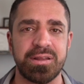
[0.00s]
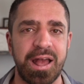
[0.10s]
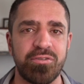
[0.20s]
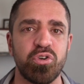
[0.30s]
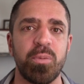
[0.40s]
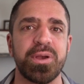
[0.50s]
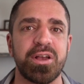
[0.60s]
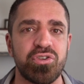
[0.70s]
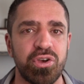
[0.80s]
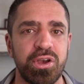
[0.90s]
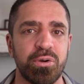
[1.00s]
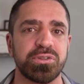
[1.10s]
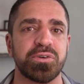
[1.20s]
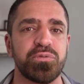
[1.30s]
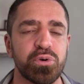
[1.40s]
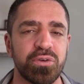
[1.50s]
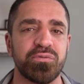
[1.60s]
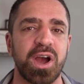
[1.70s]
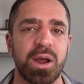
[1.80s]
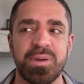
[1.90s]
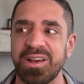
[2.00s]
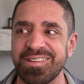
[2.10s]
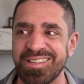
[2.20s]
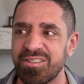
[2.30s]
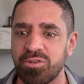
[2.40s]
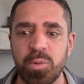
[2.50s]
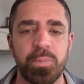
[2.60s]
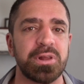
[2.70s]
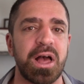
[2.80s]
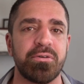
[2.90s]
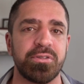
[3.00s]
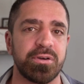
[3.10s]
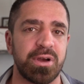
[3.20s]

natural because you're hearing the full environment because it's super loud in there.